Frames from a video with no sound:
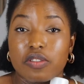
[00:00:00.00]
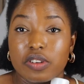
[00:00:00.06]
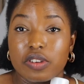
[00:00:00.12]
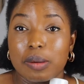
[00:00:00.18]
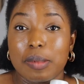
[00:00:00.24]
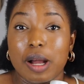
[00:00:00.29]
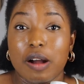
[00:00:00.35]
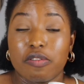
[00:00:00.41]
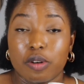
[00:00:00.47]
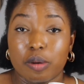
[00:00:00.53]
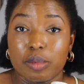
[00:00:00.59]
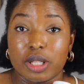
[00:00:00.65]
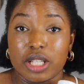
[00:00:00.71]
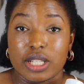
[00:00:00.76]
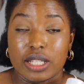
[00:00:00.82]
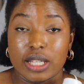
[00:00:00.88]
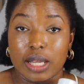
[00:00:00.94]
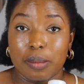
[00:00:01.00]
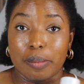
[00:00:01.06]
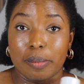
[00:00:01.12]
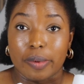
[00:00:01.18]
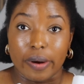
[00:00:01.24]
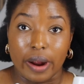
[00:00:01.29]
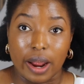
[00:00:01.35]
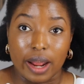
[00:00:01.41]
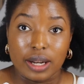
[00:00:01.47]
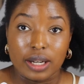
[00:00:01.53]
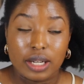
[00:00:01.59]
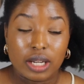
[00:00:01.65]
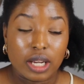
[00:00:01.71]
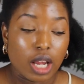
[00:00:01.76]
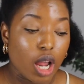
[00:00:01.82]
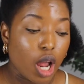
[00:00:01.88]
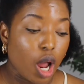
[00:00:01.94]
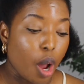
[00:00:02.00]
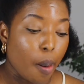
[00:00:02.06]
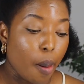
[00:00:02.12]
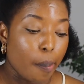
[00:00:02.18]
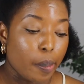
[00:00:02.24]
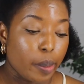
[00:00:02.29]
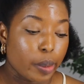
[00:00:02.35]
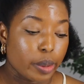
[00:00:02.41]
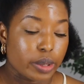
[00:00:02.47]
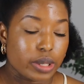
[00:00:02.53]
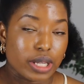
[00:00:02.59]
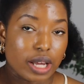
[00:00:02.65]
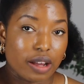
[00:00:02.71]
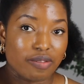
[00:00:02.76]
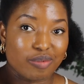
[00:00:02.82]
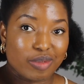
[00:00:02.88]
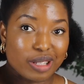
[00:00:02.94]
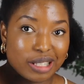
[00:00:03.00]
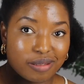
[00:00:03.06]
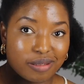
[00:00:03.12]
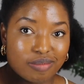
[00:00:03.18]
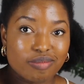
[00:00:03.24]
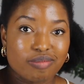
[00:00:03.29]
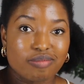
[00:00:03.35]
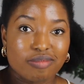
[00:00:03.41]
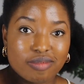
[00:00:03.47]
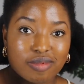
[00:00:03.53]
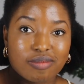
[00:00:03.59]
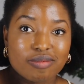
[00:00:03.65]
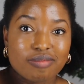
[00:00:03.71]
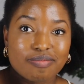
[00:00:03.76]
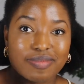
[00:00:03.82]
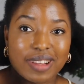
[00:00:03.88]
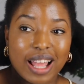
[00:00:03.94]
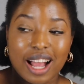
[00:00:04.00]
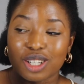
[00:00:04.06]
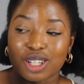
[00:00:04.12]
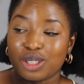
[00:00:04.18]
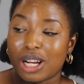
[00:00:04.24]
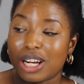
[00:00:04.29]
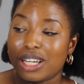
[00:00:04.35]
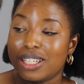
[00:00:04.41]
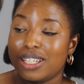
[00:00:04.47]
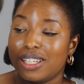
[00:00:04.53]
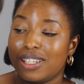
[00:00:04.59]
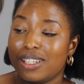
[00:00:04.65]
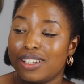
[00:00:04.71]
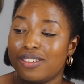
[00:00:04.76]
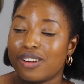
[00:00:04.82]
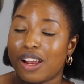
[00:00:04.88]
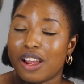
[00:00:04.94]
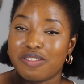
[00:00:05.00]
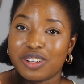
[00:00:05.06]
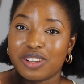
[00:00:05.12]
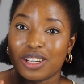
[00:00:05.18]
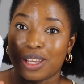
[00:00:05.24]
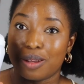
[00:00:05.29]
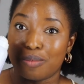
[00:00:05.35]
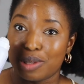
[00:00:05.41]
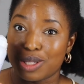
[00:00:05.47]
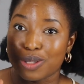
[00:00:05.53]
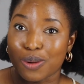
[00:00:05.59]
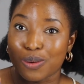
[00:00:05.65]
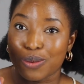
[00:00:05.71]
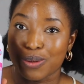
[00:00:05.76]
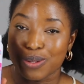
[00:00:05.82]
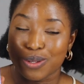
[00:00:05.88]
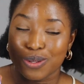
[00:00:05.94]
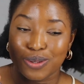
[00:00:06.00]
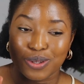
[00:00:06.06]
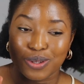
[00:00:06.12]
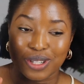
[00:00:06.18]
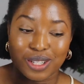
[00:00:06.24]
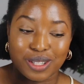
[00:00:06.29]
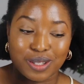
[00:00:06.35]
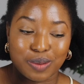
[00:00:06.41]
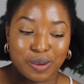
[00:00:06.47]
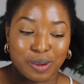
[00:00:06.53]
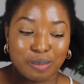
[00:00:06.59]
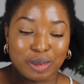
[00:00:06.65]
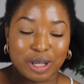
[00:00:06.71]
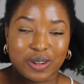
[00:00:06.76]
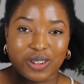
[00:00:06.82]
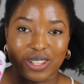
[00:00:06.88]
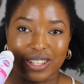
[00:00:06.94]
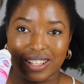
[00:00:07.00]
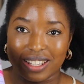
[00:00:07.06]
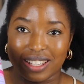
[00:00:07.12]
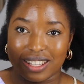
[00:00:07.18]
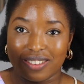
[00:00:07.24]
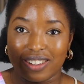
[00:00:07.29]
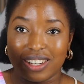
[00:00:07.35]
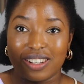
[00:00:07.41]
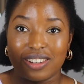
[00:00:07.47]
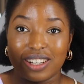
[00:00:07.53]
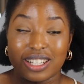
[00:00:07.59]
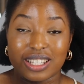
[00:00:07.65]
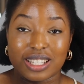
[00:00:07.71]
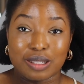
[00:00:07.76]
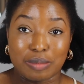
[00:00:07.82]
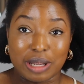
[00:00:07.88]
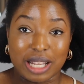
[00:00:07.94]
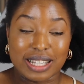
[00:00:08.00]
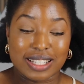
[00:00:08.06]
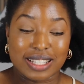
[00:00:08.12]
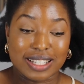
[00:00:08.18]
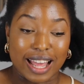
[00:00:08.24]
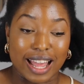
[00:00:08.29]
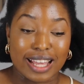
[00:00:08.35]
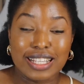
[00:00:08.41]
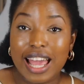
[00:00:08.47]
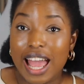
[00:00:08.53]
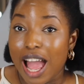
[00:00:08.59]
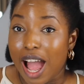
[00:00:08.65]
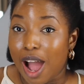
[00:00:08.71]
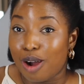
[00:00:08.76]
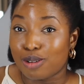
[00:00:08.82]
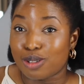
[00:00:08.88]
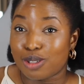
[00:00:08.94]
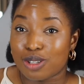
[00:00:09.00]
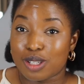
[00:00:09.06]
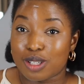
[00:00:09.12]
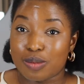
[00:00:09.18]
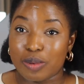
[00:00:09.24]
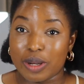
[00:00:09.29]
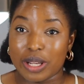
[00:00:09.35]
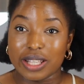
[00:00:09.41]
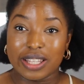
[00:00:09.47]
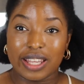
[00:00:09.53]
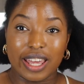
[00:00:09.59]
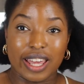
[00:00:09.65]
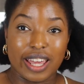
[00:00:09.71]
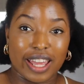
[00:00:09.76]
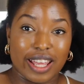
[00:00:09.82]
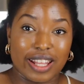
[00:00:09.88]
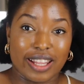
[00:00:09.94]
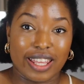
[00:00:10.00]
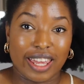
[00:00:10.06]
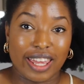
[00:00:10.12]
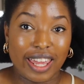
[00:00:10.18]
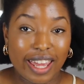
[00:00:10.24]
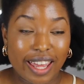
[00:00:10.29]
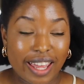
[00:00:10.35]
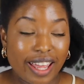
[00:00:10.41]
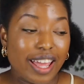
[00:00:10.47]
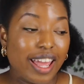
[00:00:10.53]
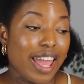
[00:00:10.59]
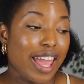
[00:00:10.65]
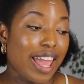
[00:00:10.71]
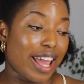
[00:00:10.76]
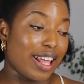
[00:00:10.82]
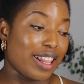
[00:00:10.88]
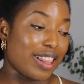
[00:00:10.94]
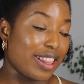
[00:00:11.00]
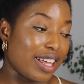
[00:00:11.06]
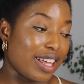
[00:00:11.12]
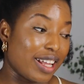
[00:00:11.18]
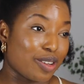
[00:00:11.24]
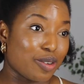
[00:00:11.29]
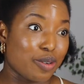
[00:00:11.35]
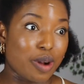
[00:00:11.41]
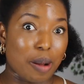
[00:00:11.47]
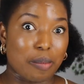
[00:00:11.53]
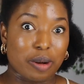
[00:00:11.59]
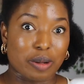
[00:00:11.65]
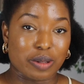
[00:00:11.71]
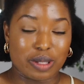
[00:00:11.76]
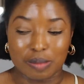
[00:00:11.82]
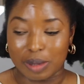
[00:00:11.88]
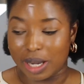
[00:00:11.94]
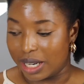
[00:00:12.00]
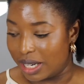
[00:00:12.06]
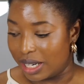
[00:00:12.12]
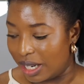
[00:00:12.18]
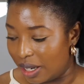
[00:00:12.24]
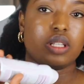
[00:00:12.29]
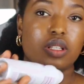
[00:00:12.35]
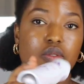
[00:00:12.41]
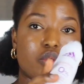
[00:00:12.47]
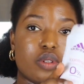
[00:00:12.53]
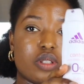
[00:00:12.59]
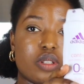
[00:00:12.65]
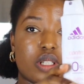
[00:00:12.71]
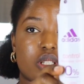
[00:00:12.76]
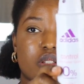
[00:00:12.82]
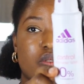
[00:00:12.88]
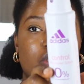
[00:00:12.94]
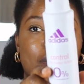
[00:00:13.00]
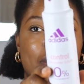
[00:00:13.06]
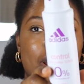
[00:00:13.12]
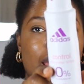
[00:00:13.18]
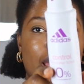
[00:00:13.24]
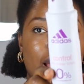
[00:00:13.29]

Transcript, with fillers: of them are from the same brand, but I've been actually driving a bit close to this one because it really smells nice. I'll just spray it here and here and then go about my day. This one is for my